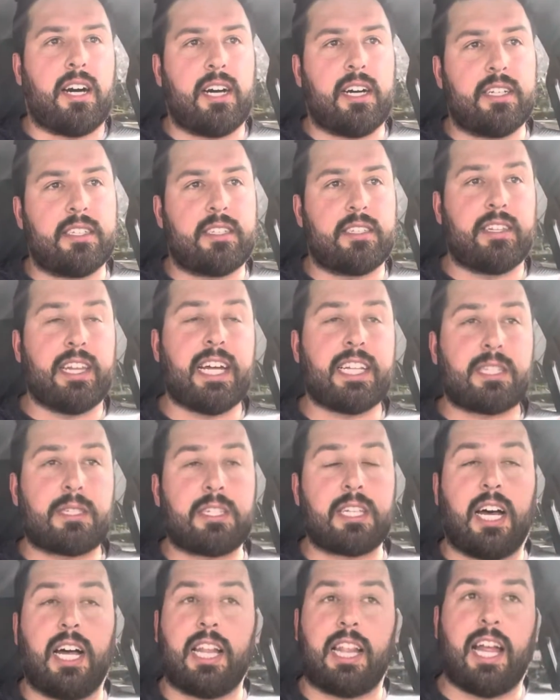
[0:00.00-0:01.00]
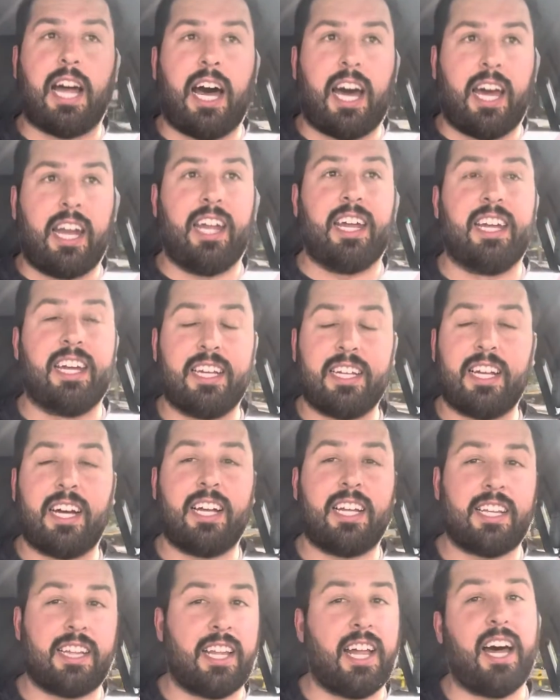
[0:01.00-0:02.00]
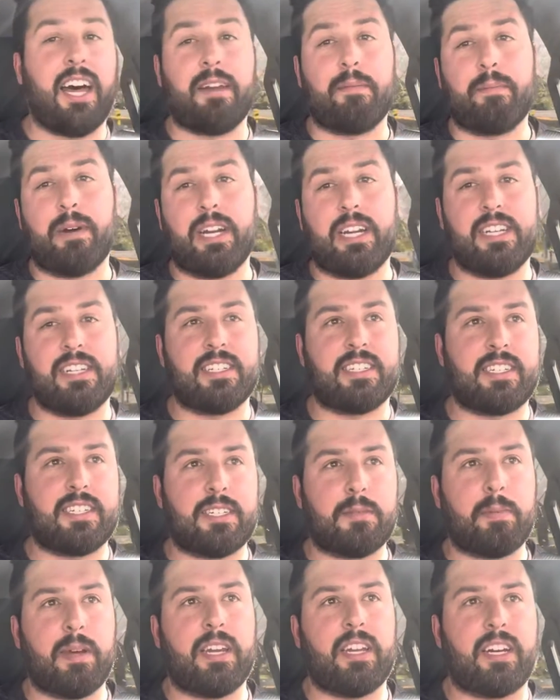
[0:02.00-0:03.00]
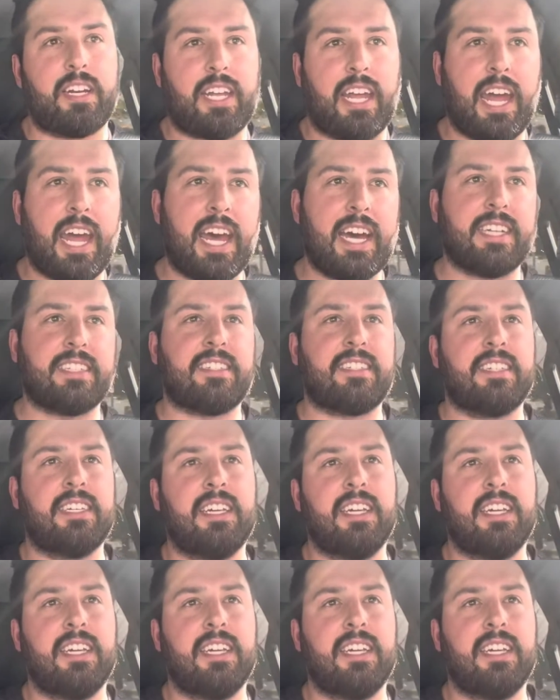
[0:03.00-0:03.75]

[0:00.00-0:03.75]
So that's a lot of money just to spend on gas.